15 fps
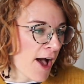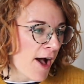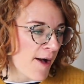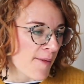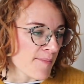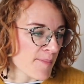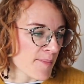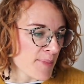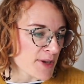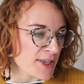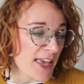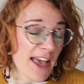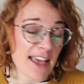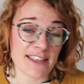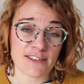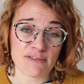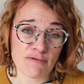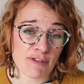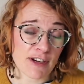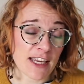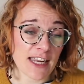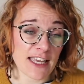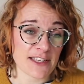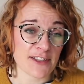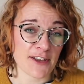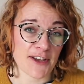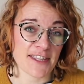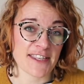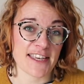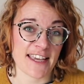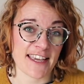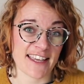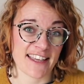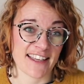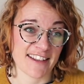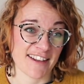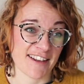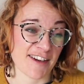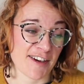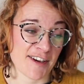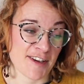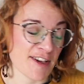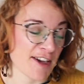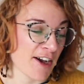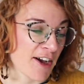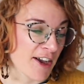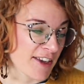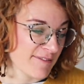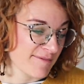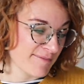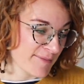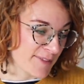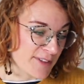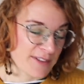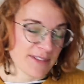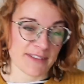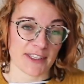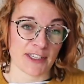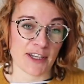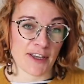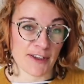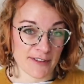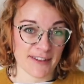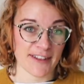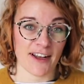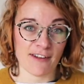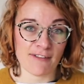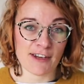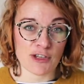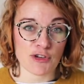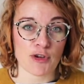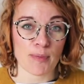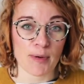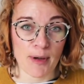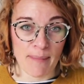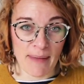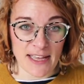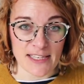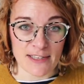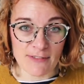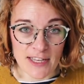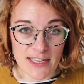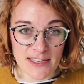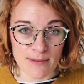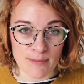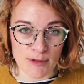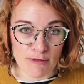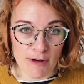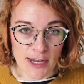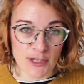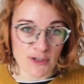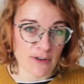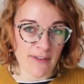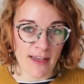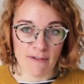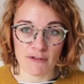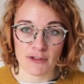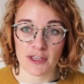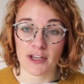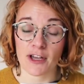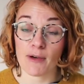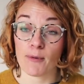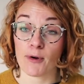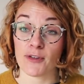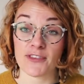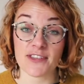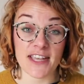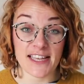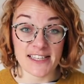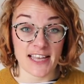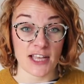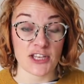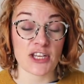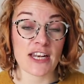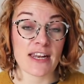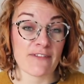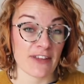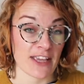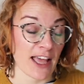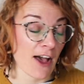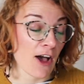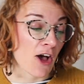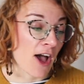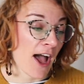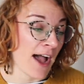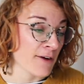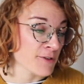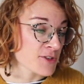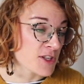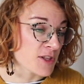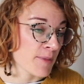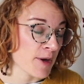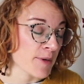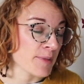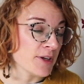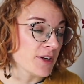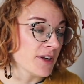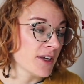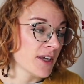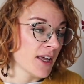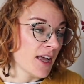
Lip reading: But yeah, it's really exciting. I you know, I've literally put a massive list in with Rachel of everything I want. It's actually living at her house at the moment.